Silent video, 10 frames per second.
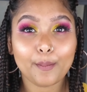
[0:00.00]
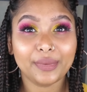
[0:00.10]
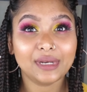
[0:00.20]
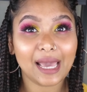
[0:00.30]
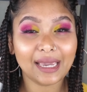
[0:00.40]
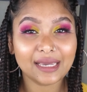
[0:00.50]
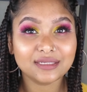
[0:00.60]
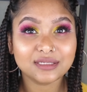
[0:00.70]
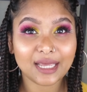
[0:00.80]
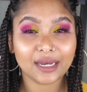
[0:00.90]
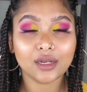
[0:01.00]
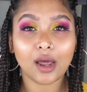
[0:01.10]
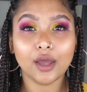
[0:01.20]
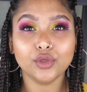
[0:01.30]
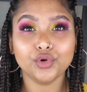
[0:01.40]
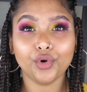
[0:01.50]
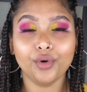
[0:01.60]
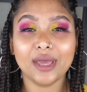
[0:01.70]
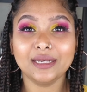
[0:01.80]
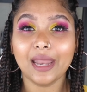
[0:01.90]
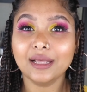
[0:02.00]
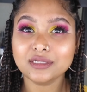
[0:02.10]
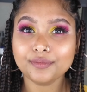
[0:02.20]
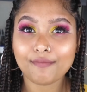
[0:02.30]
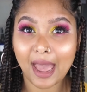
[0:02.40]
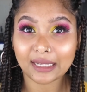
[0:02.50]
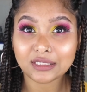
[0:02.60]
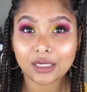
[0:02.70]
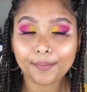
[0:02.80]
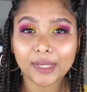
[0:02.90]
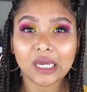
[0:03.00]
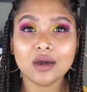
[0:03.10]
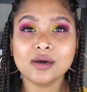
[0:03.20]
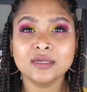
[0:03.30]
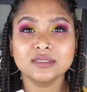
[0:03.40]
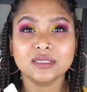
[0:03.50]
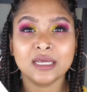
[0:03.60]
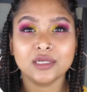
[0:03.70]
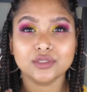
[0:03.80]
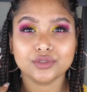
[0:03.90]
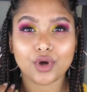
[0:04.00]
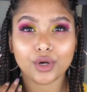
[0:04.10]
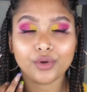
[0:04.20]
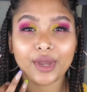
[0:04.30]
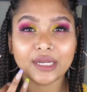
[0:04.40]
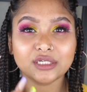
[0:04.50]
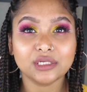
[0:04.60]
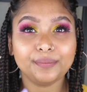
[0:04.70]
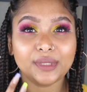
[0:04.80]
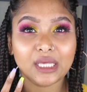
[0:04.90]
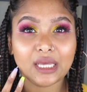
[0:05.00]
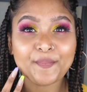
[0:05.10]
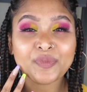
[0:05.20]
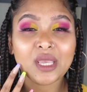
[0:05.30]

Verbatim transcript: But like I said, you know, it doesn't matter because it is not going to be